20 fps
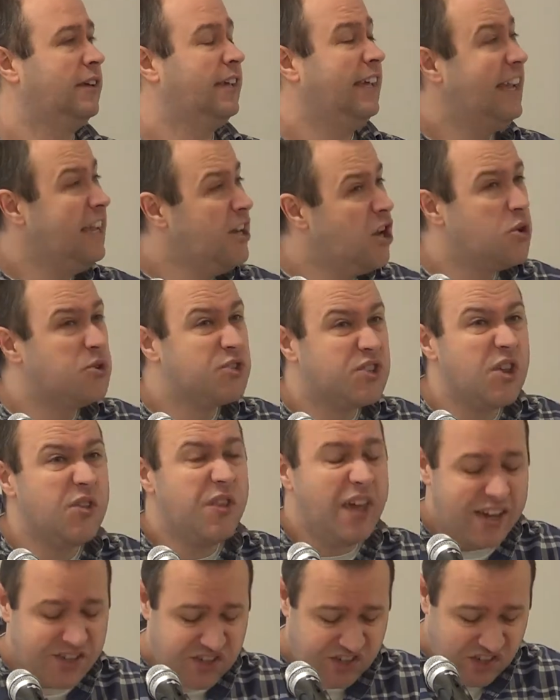He knows that
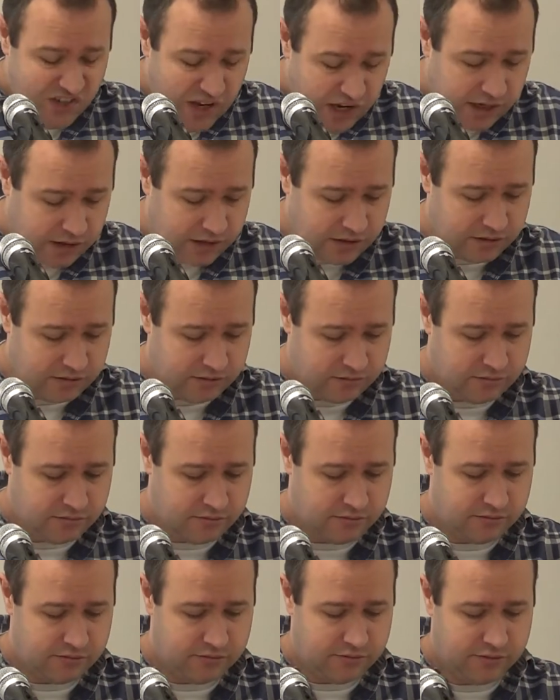they're sick.
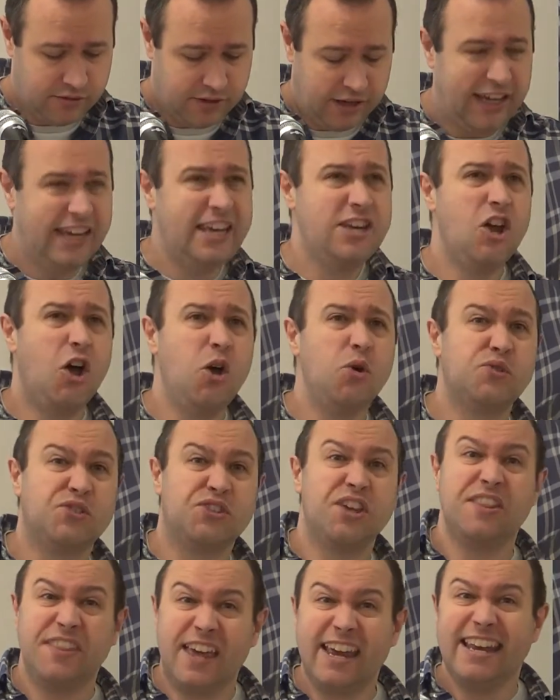He knows
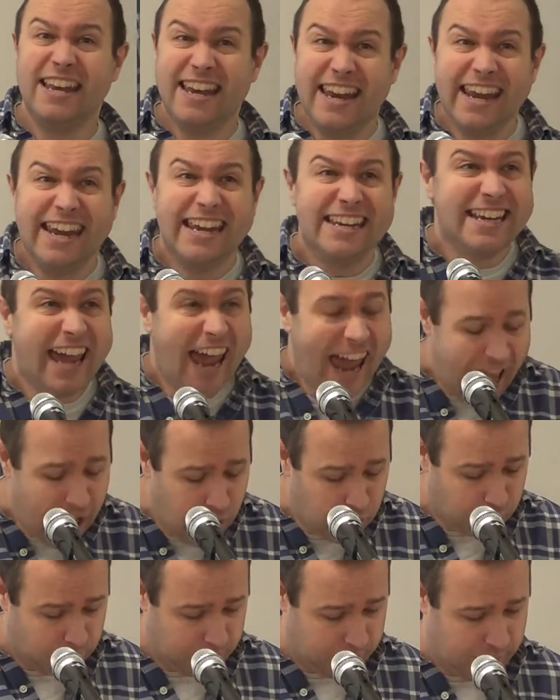that they need
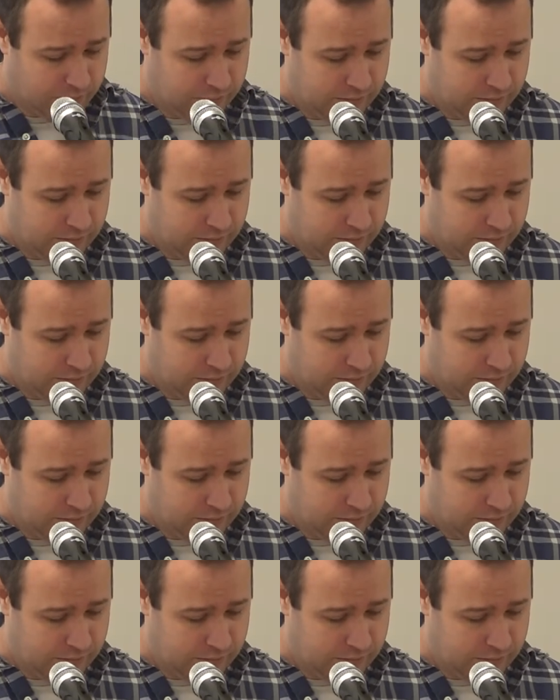help.